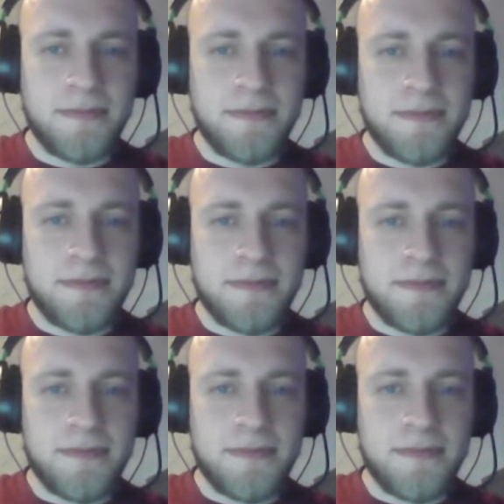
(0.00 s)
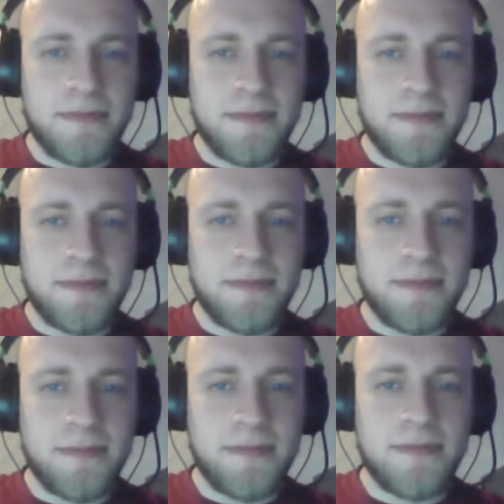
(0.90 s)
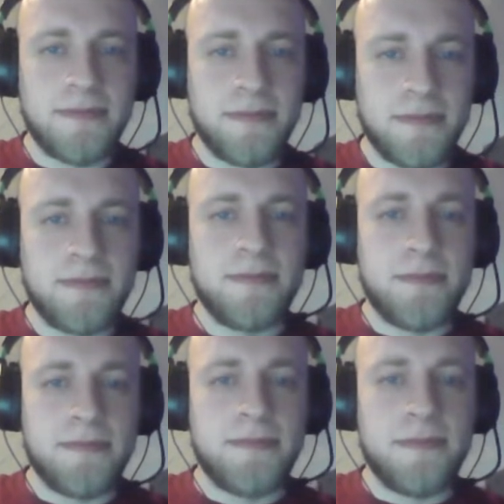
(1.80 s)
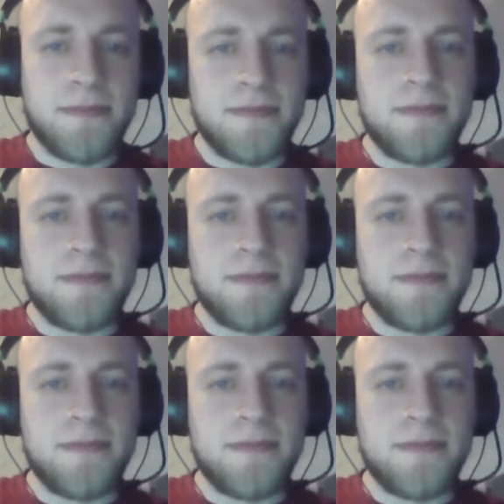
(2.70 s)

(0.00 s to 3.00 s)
(not speaking)